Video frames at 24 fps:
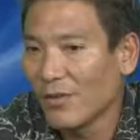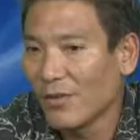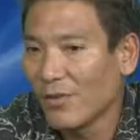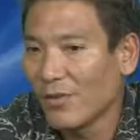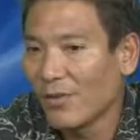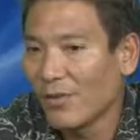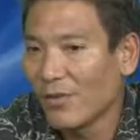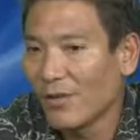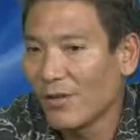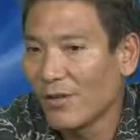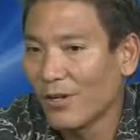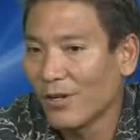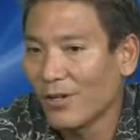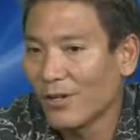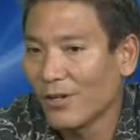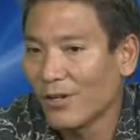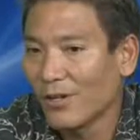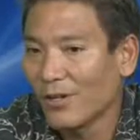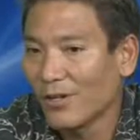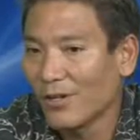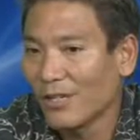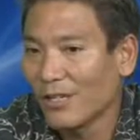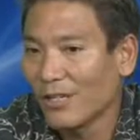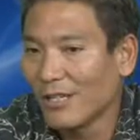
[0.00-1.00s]

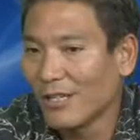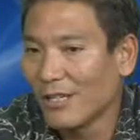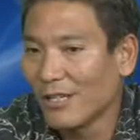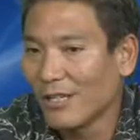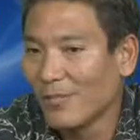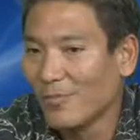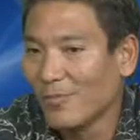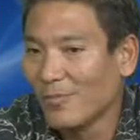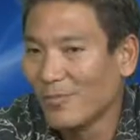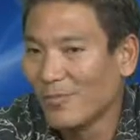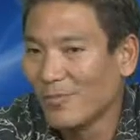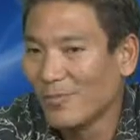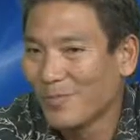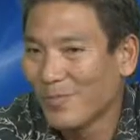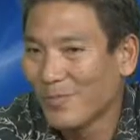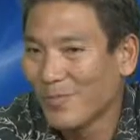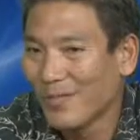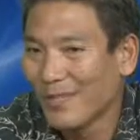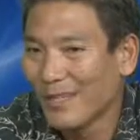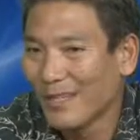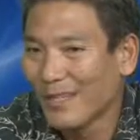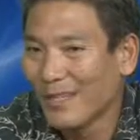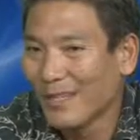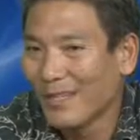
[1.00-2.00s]
overall
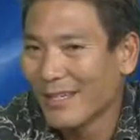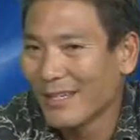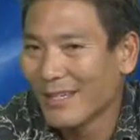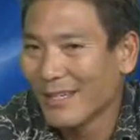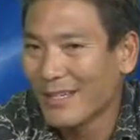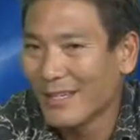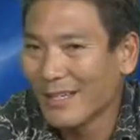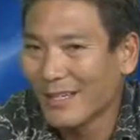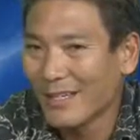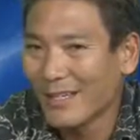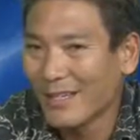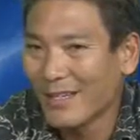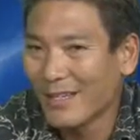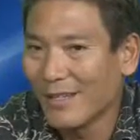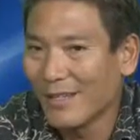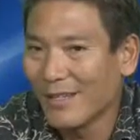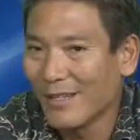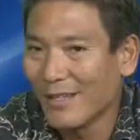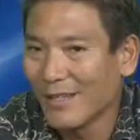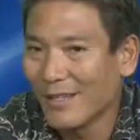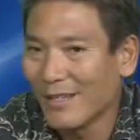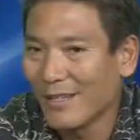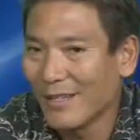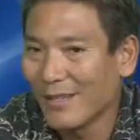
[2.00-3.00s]
kind of
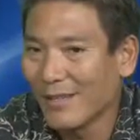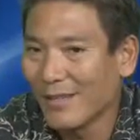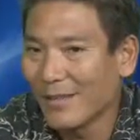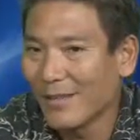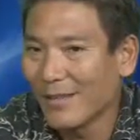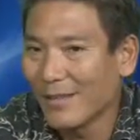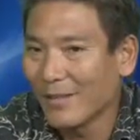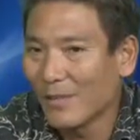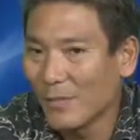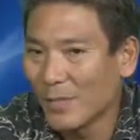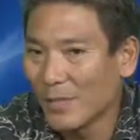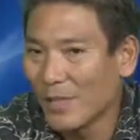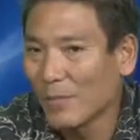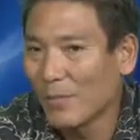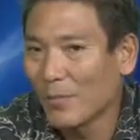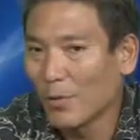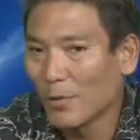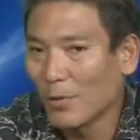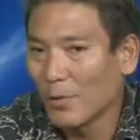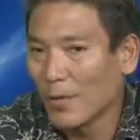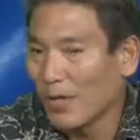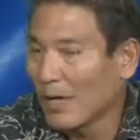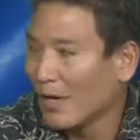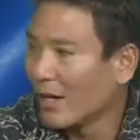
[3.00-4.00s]
the
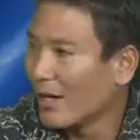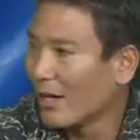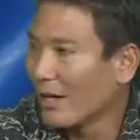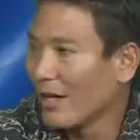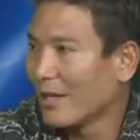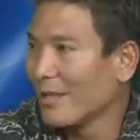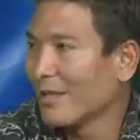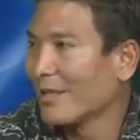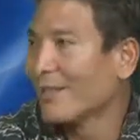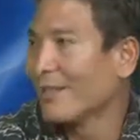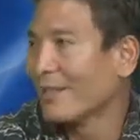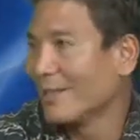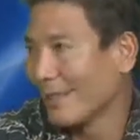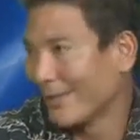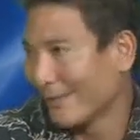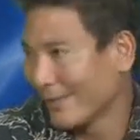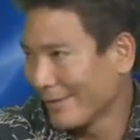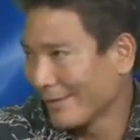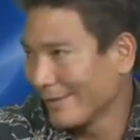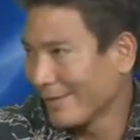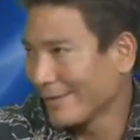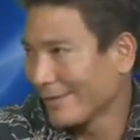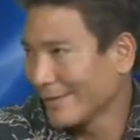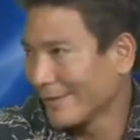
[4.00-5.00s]
people behind the
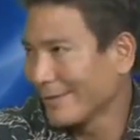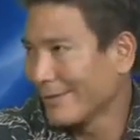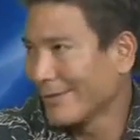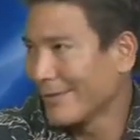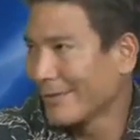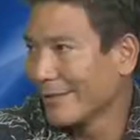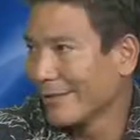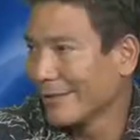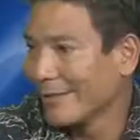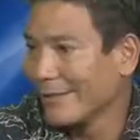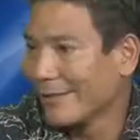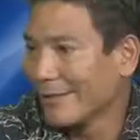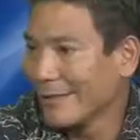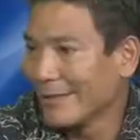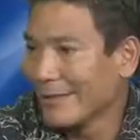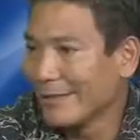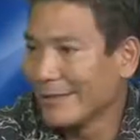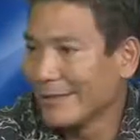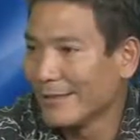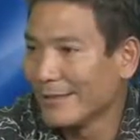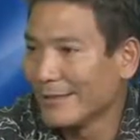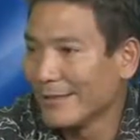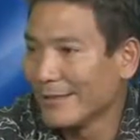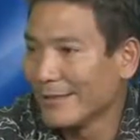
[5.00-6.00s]
technology,
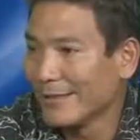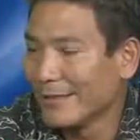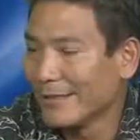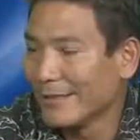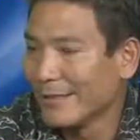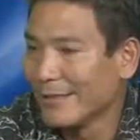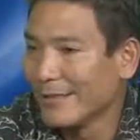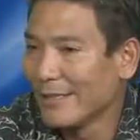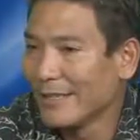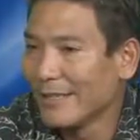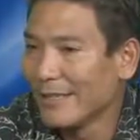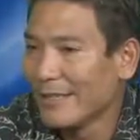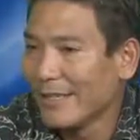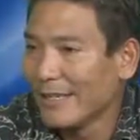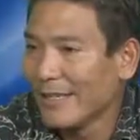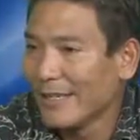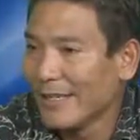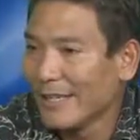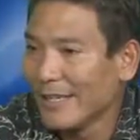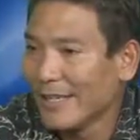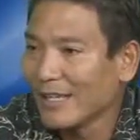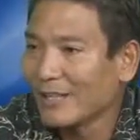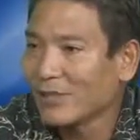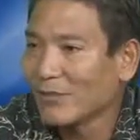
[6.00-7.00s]

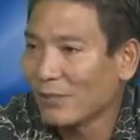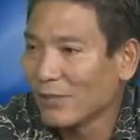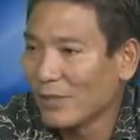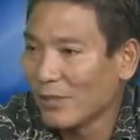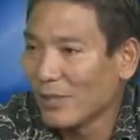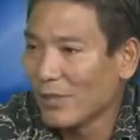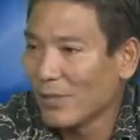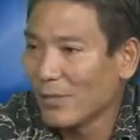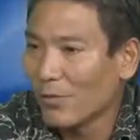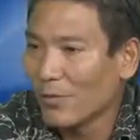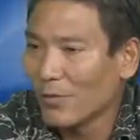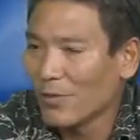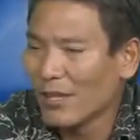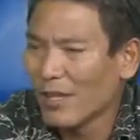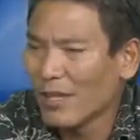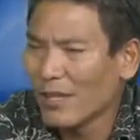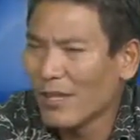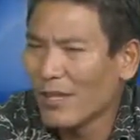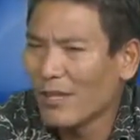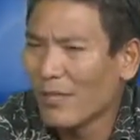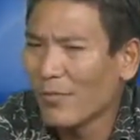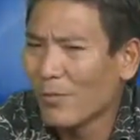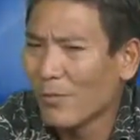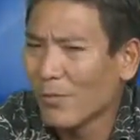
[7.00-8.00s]
and that's really important. I
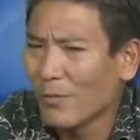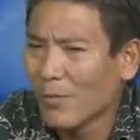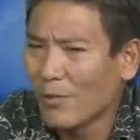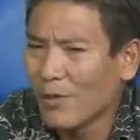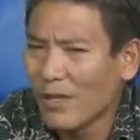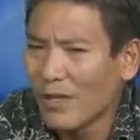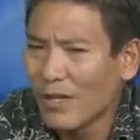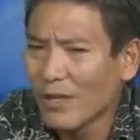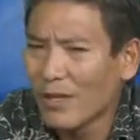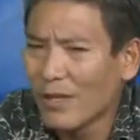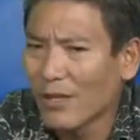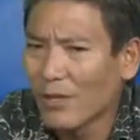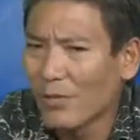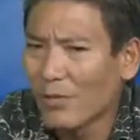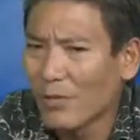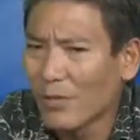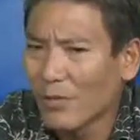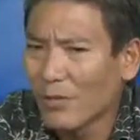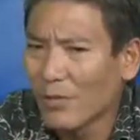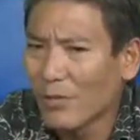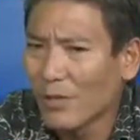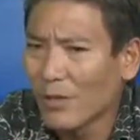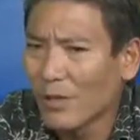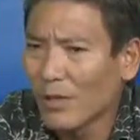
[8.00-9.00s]
think more than anything,
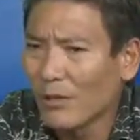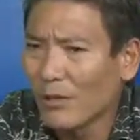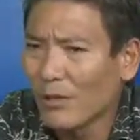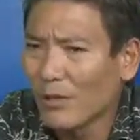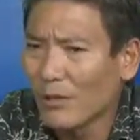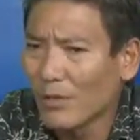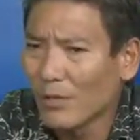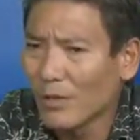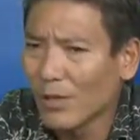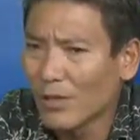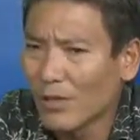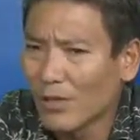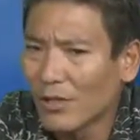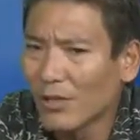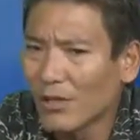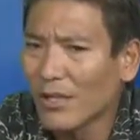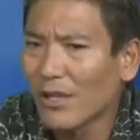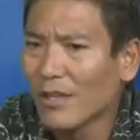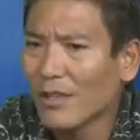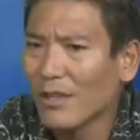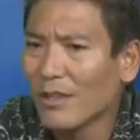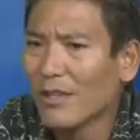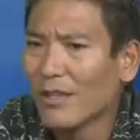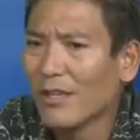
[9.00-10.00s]
we look
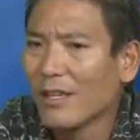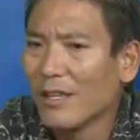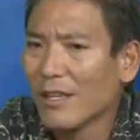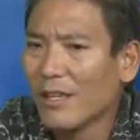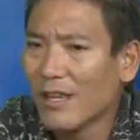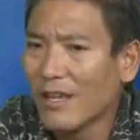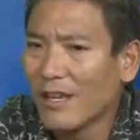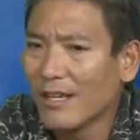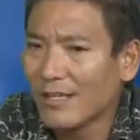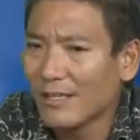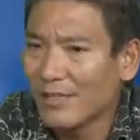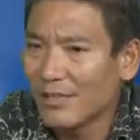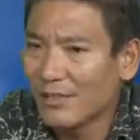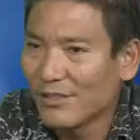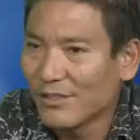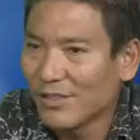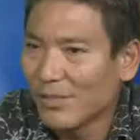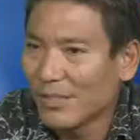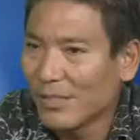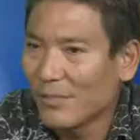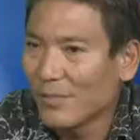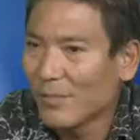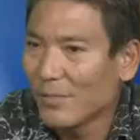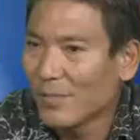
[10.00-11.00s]
at the
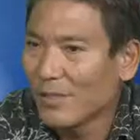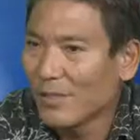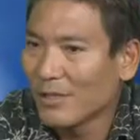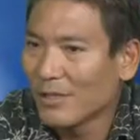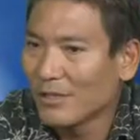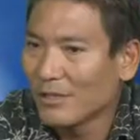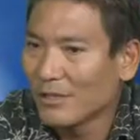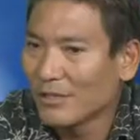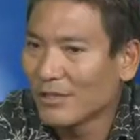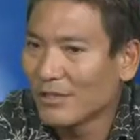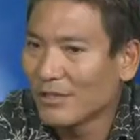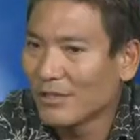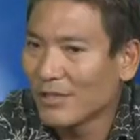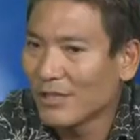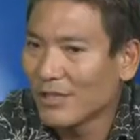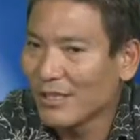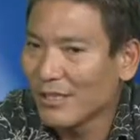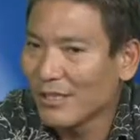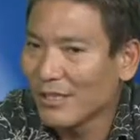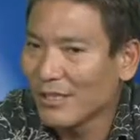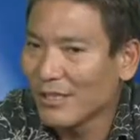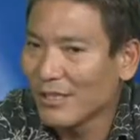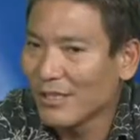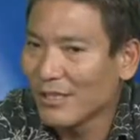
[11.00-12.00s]
team, because
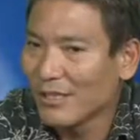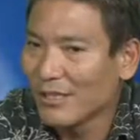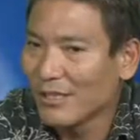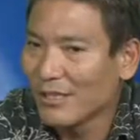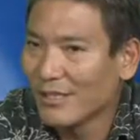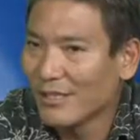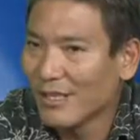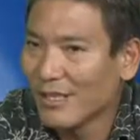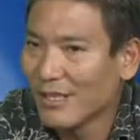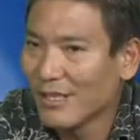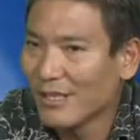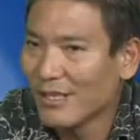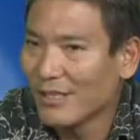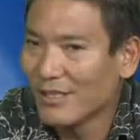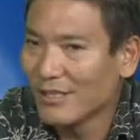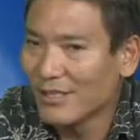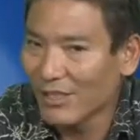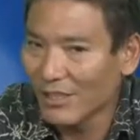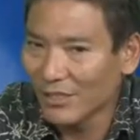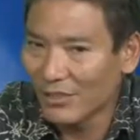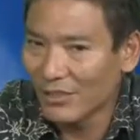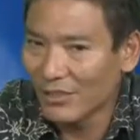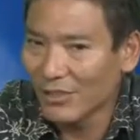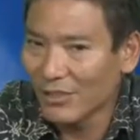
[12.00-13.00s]
at the end of the day, the
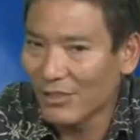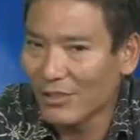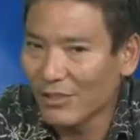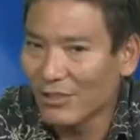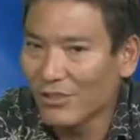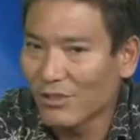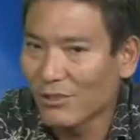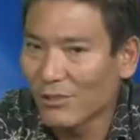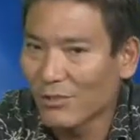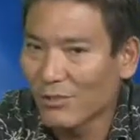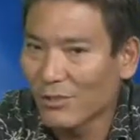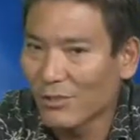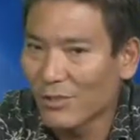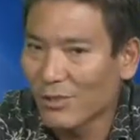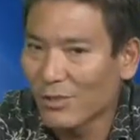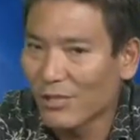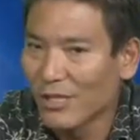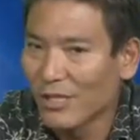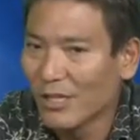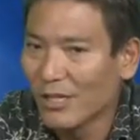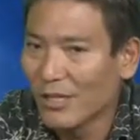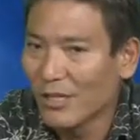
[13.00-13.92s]
technology will